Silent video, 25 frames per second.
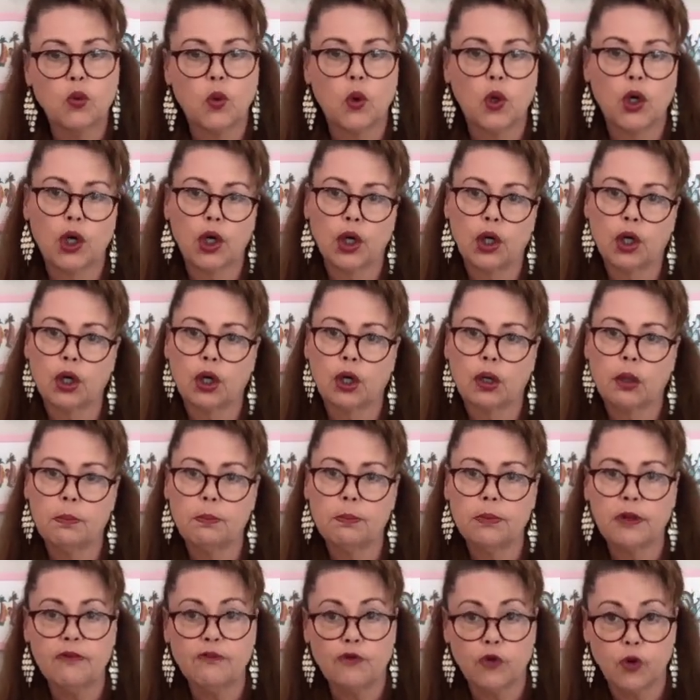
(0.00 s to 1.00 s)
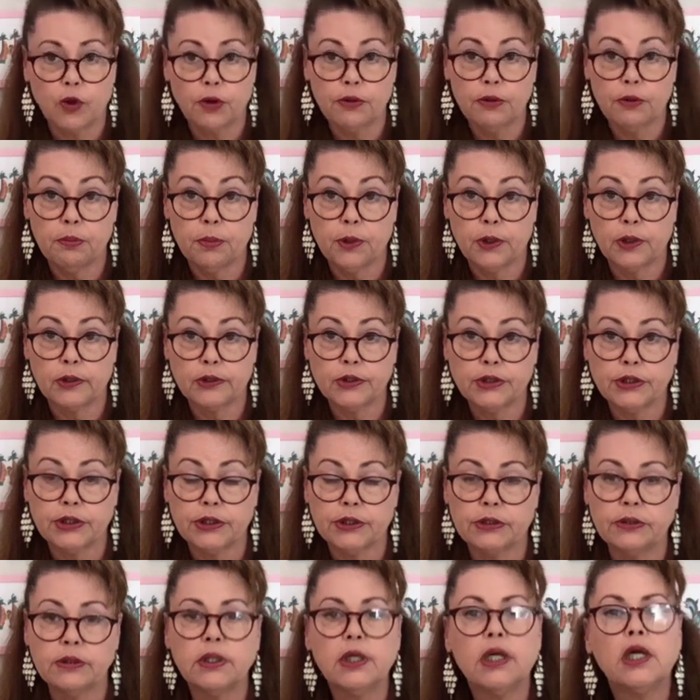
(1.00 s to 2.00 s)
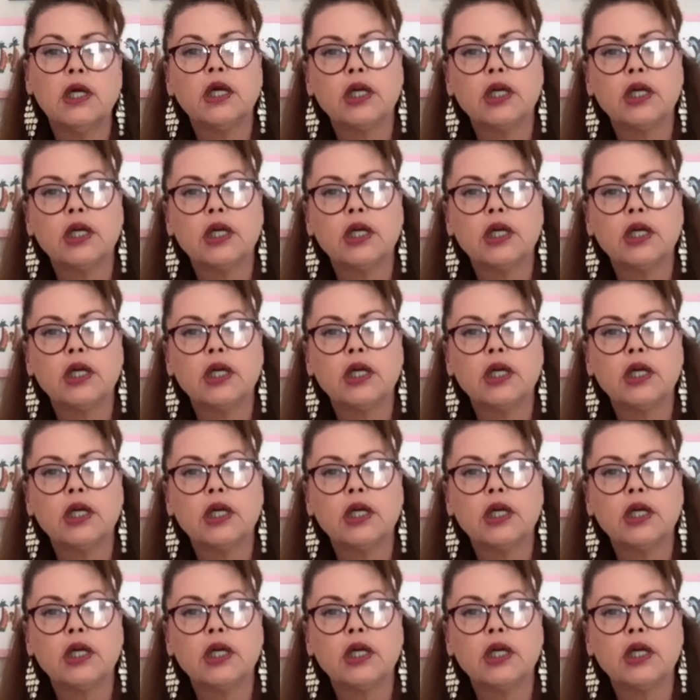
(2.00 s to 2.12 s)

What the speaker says: were before the person,